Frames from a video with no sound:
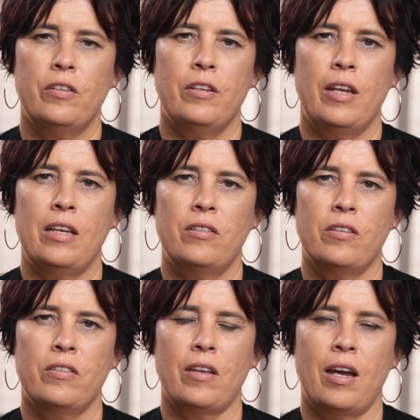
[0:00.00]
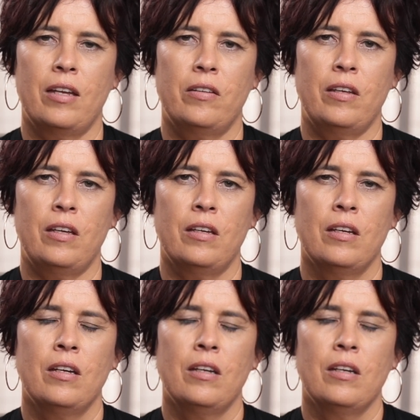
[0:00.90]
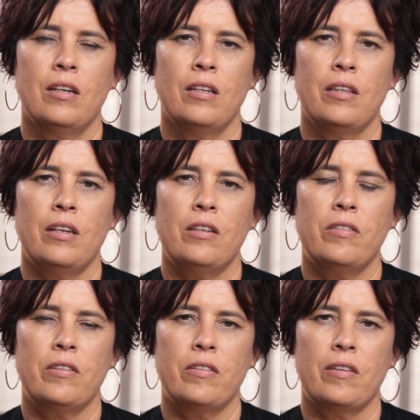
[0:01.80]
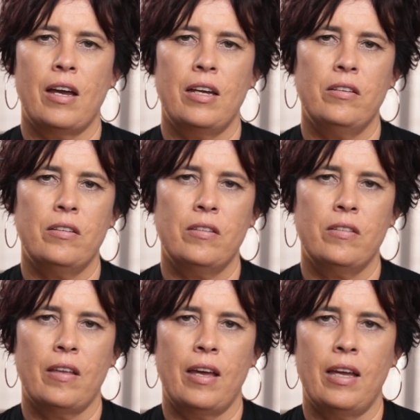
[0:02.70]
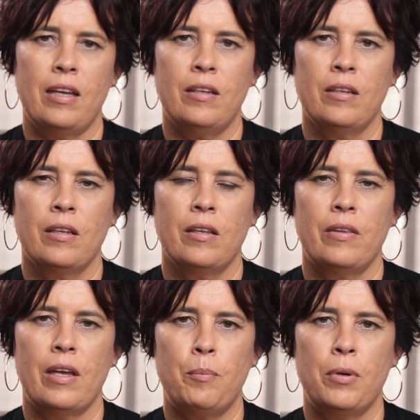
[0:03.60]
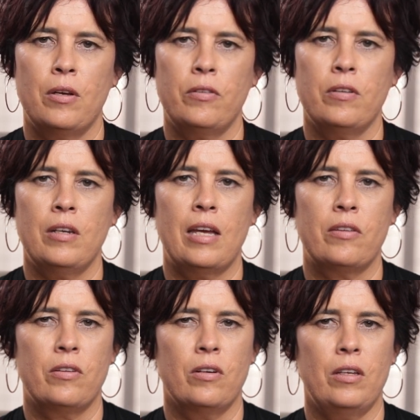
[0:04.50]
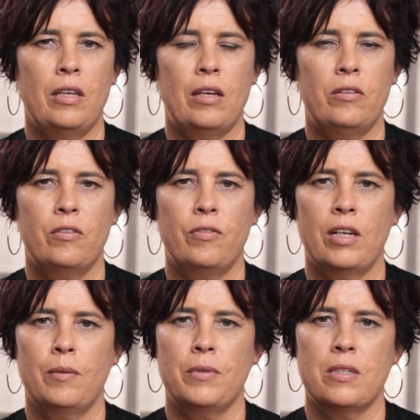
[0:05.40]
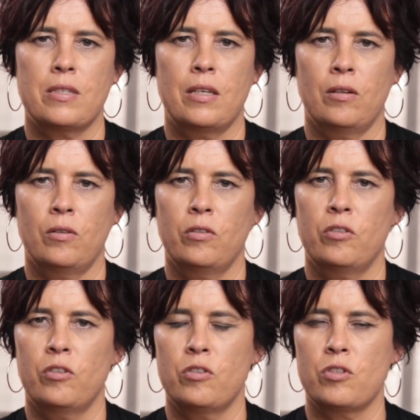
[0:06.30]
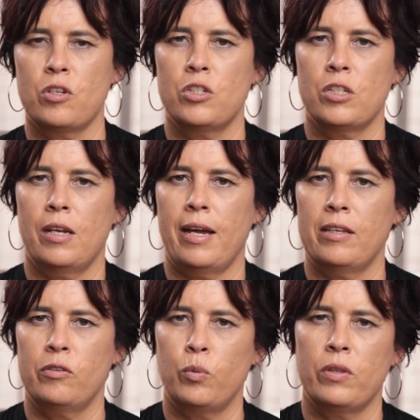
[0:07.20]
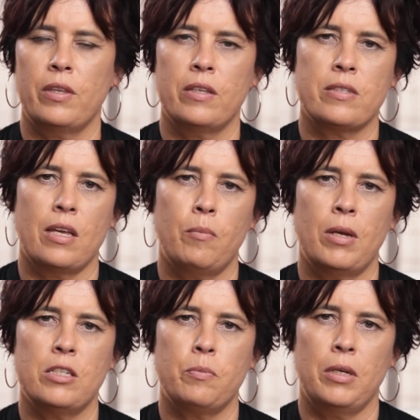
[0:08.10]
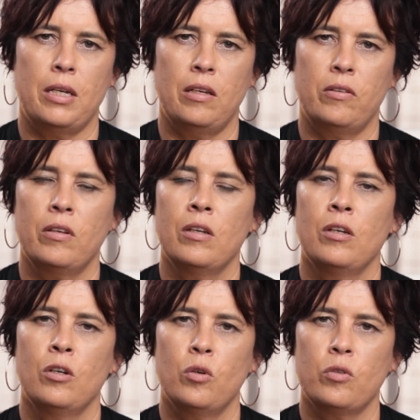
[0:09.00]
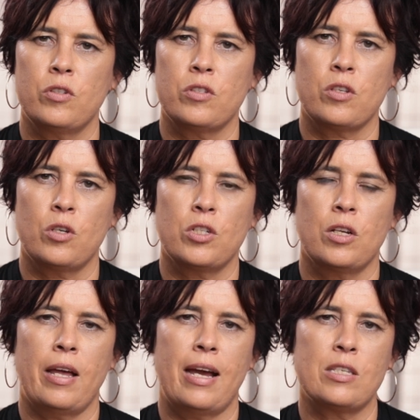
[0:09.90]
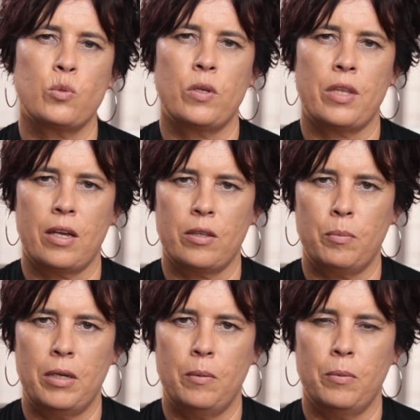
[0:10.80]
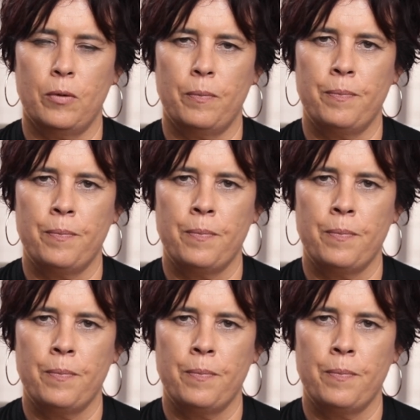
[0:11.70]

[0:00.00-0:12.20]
in today's society that is designed to say that person has not yet developed the skills to socialise with their same age peers or to socialise with other people.